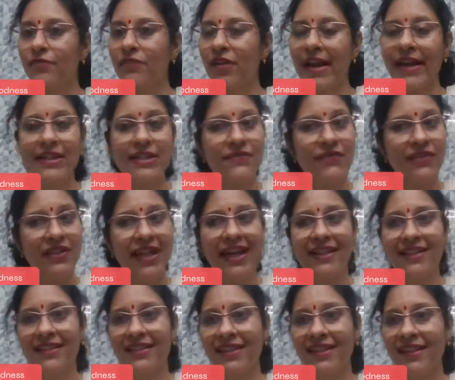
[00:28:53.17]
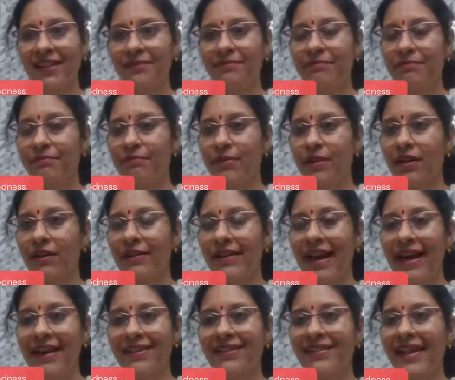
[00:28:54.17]
thanks for that
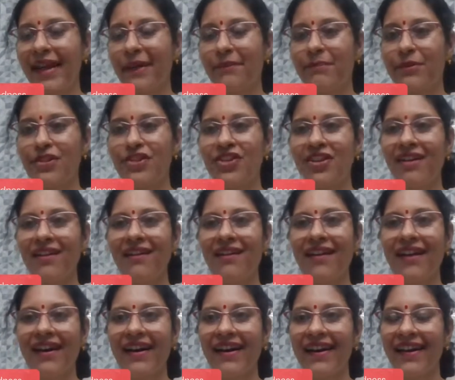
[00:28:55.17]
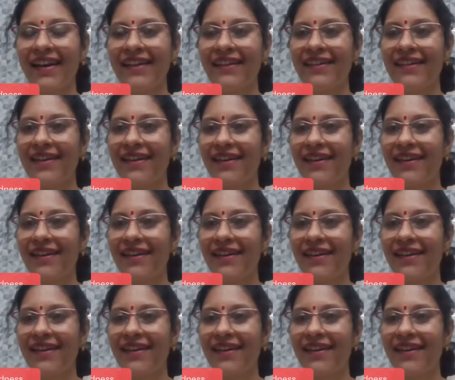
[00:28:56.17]
like there, Prisha. I